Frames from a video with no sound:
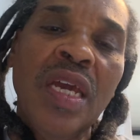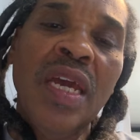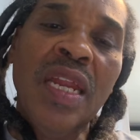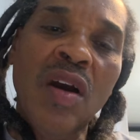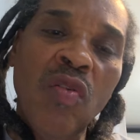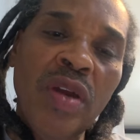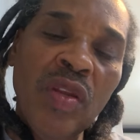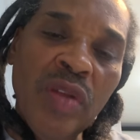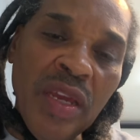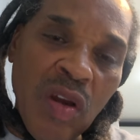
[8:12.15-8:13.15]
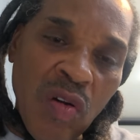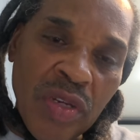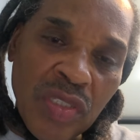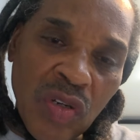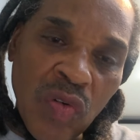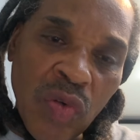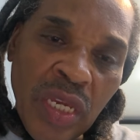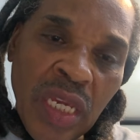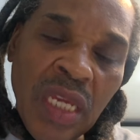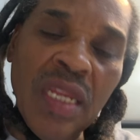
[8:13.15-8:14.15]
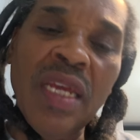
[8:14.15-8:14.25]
and I always knew they always sold weed,